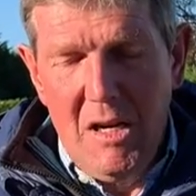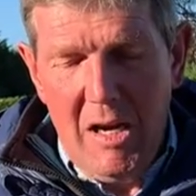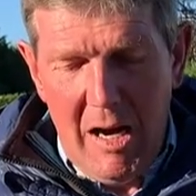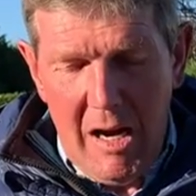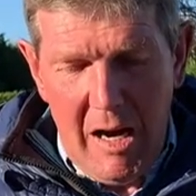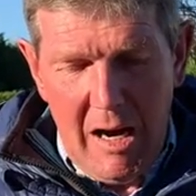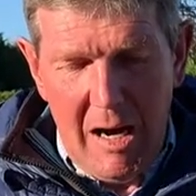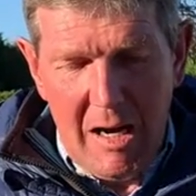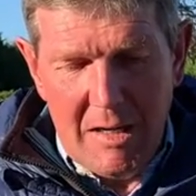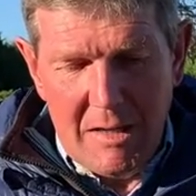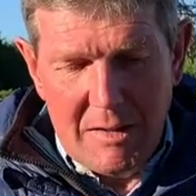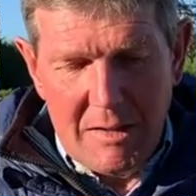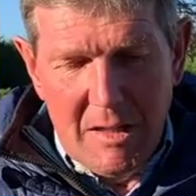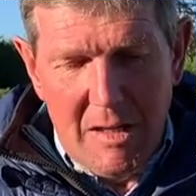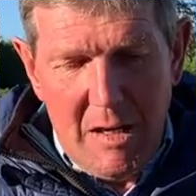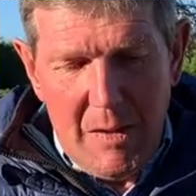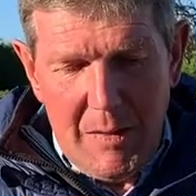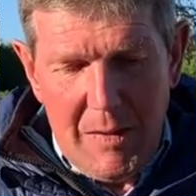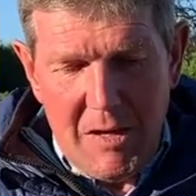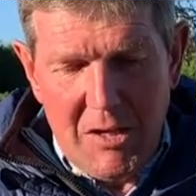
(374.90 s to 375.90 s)
and
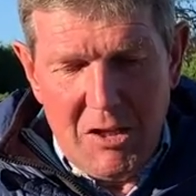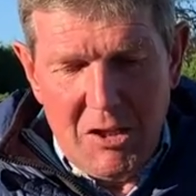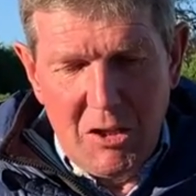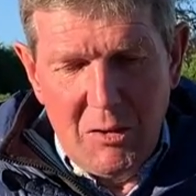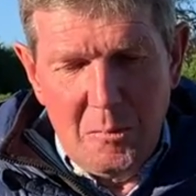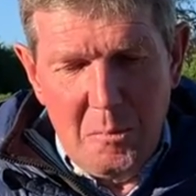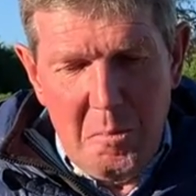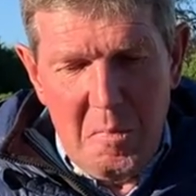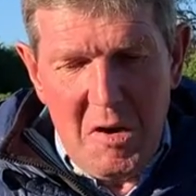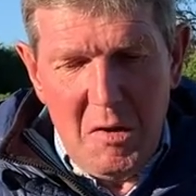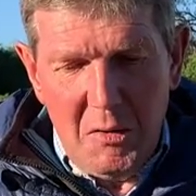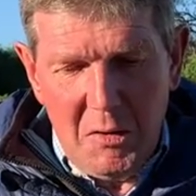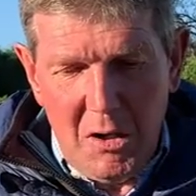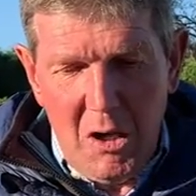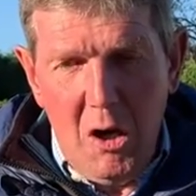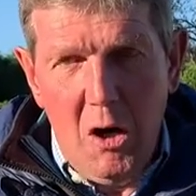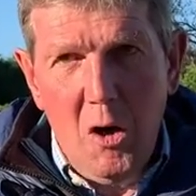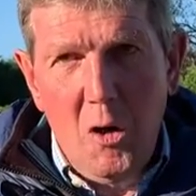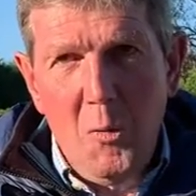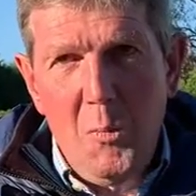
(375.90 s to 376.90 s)
they should build a
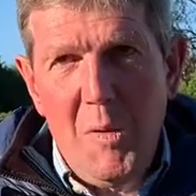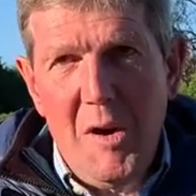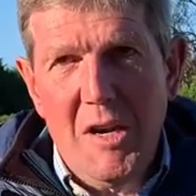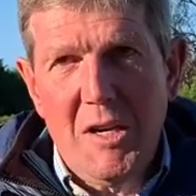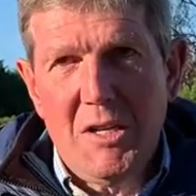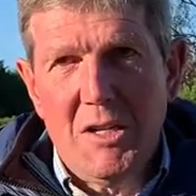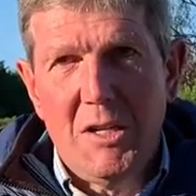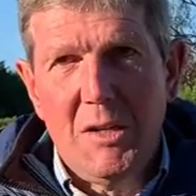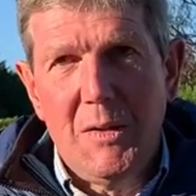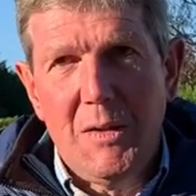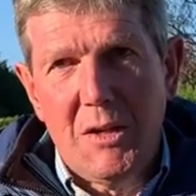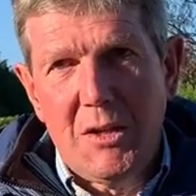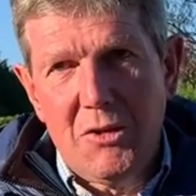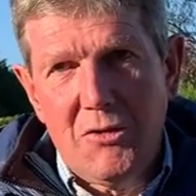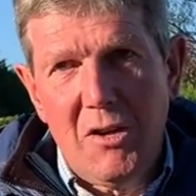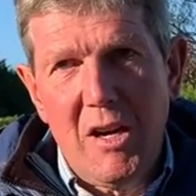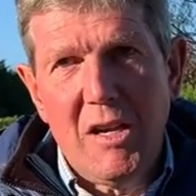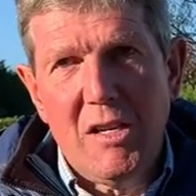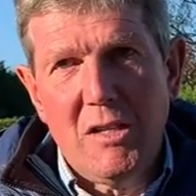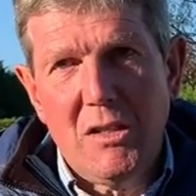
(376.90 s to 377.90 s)
whole picture that
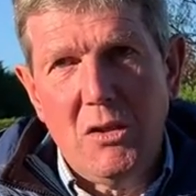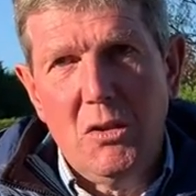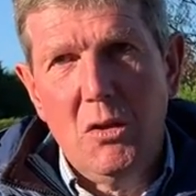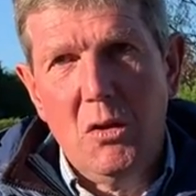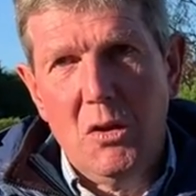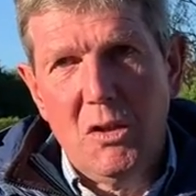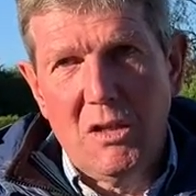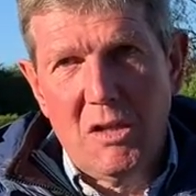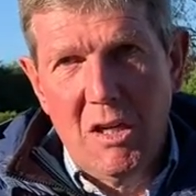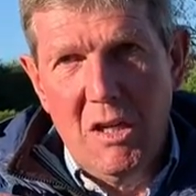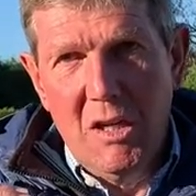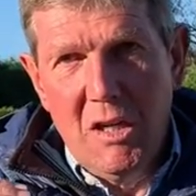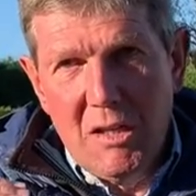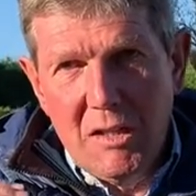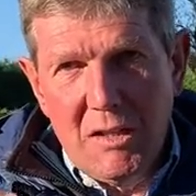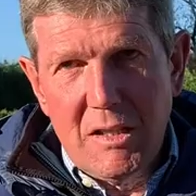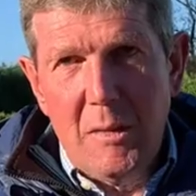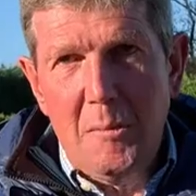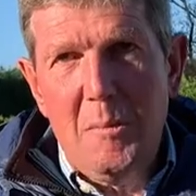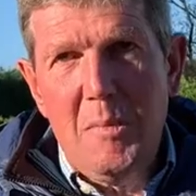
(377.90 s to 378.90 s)
trains a horse
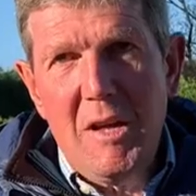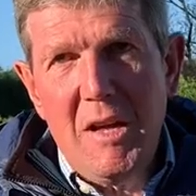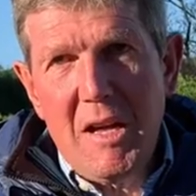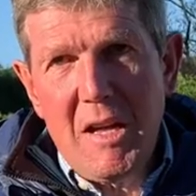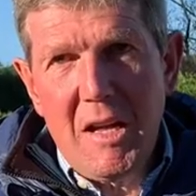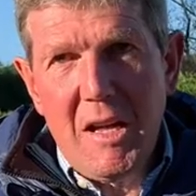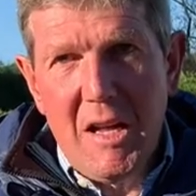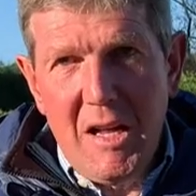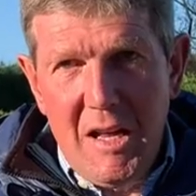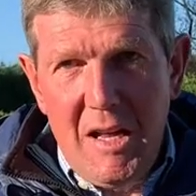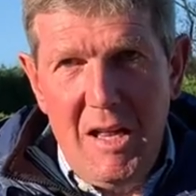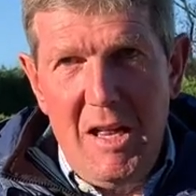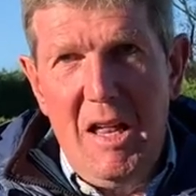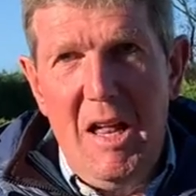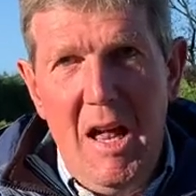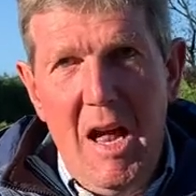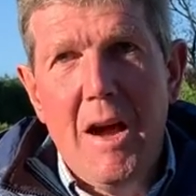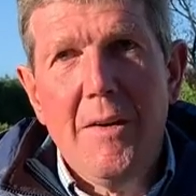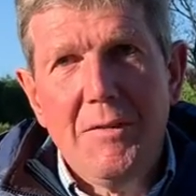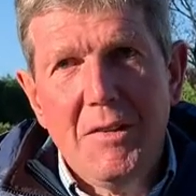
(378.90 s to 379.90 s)
to be
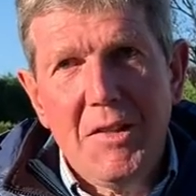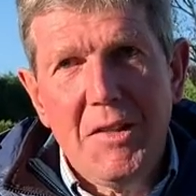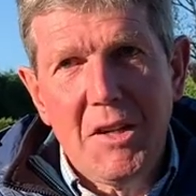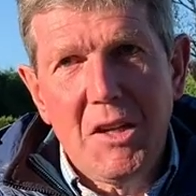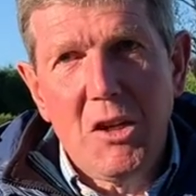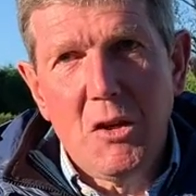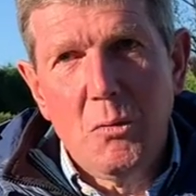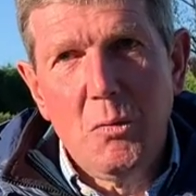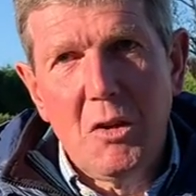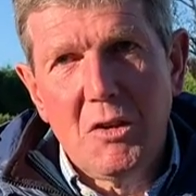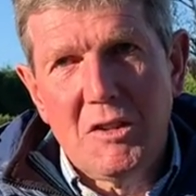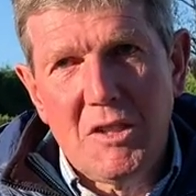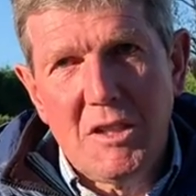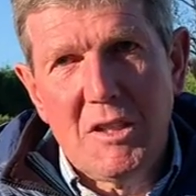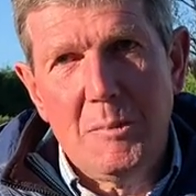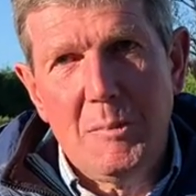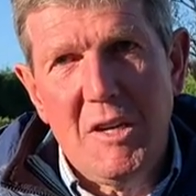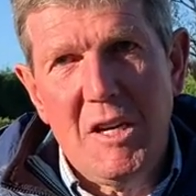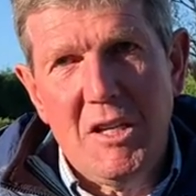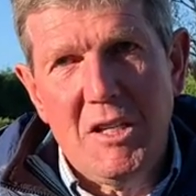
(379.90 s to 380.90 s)
everything you want it to
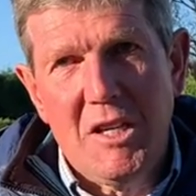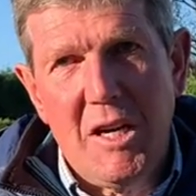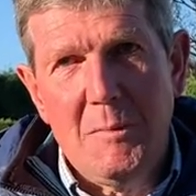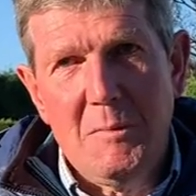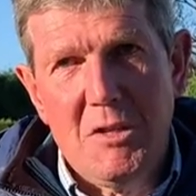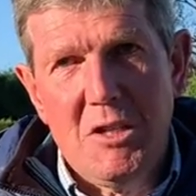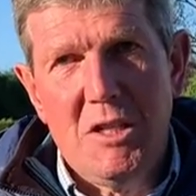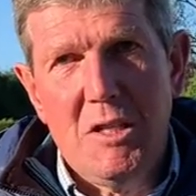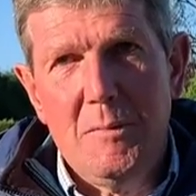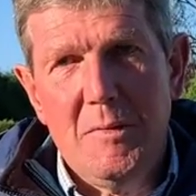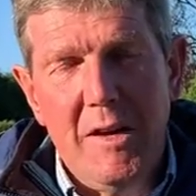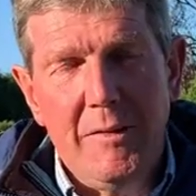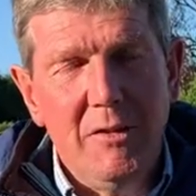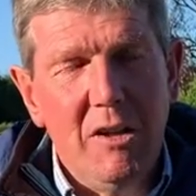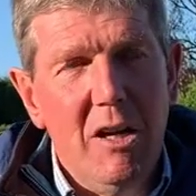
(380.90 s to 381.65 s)
be at championship level.